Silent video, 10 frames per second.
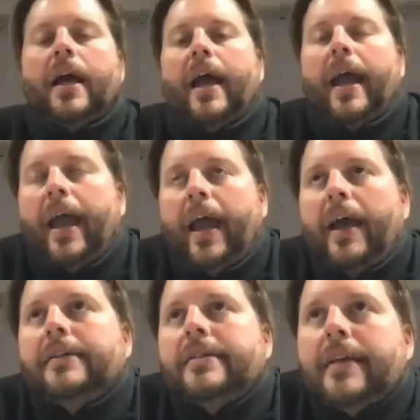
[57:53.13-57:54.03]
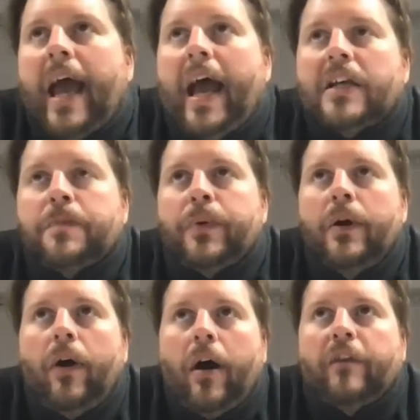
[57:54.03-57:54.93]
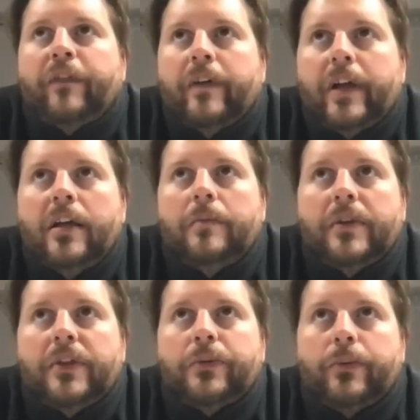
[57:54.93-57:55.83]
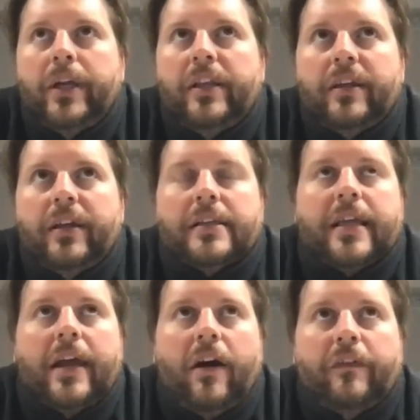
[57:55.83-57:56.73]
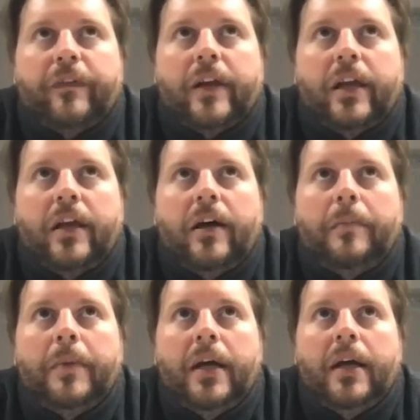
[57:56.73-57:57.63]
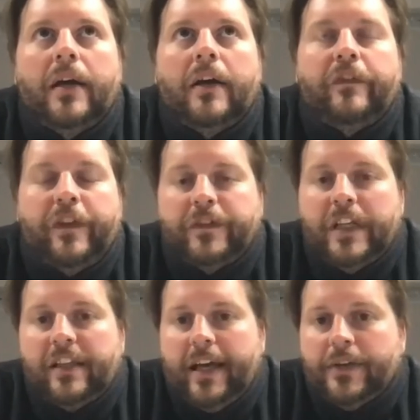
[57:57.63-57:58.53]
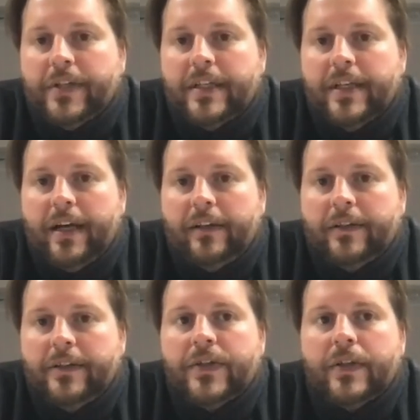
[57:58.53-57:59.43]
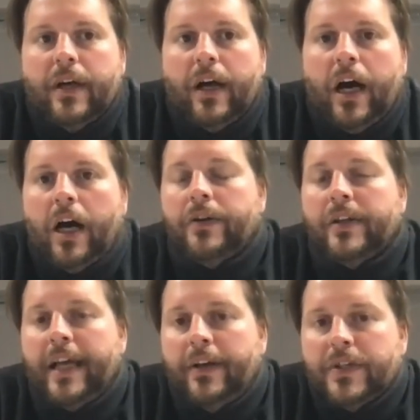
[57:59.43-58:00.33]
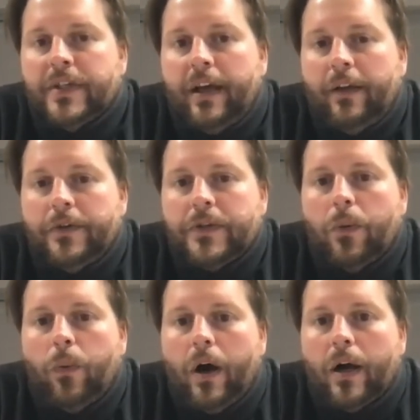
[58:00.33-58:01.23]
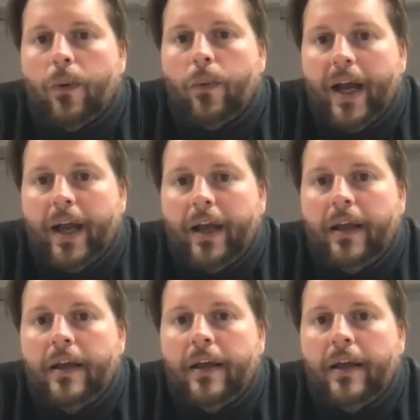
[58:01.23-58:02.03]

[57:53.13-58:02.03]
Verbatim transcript: and Hasbro offered him three things. They offered him fifty thousand dollars, a hundred thousand dollars to walk away,